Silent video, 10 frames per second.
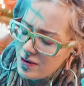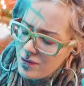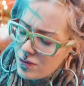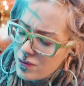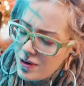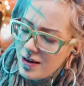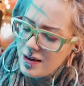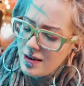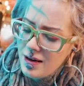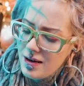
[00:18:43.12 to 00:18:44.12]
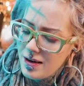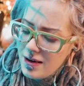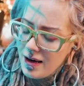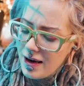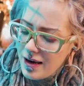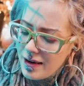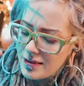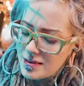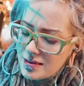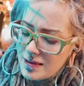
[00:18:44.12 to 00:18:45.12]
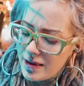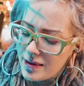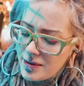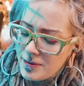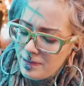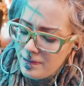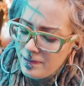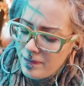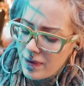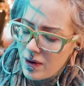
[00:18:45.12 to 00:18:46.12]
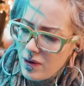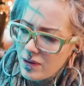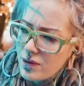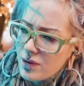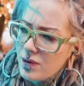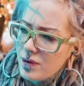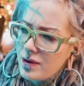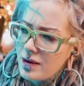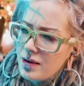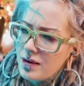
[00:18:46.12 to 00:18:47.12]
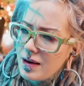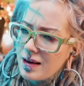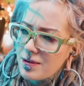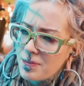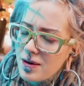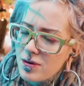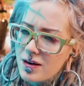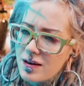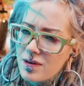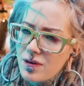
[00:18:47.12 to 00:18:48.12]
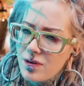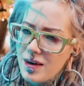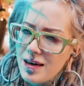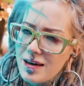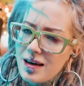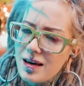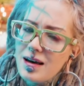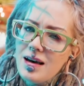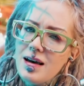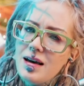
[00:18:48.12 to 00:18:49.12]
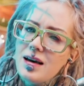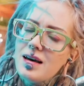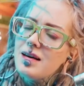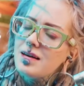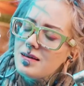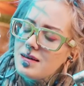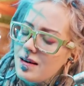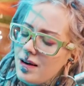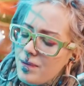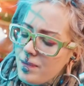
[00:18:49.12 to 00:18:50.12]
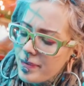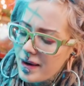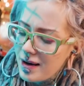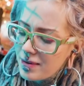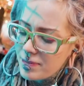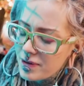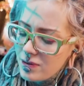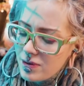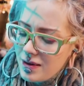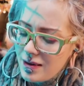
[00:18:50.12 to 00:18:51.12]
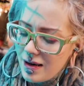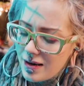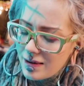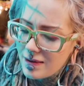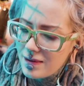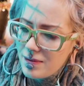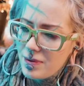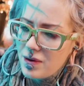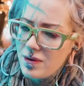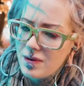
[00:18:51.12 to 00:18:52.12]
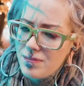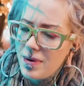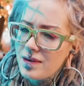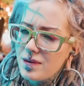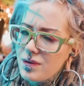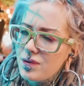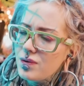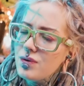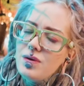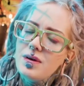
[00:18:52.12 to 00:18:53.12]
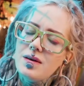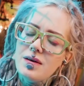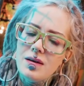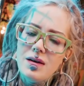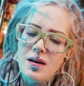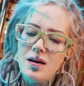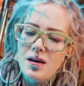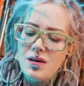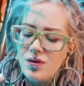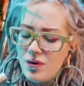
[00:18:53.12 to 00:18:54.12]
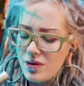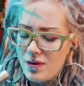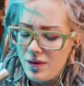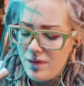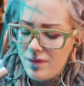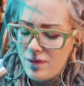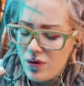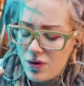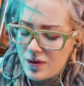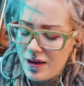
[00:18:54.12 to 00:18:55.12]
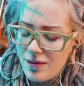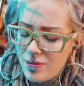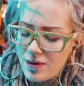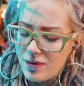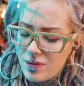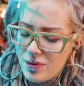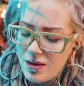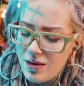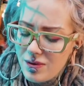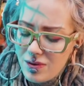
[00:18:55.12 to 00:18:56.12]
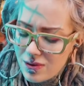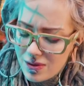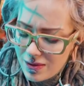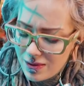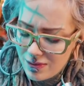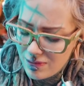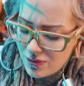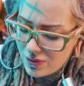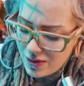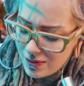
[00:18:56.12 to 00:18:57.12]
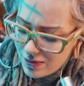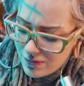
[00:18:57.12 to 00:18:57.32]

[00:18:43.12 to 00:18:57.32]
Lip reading: it, really. And also the experience of eating is absolutely nice because it makes you full in a not long time. You need